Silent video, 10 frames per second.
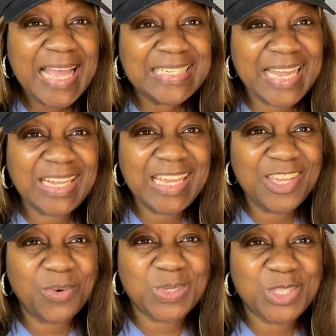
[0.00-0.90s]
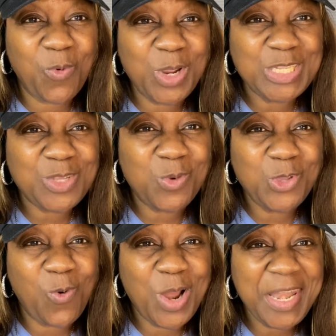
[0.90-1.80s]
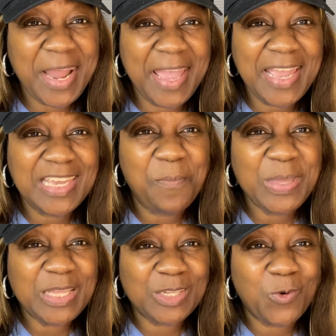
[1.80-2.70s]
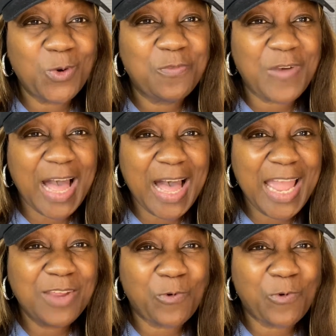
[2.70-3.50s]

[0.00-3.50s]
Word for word: telling your story so your name can be glorified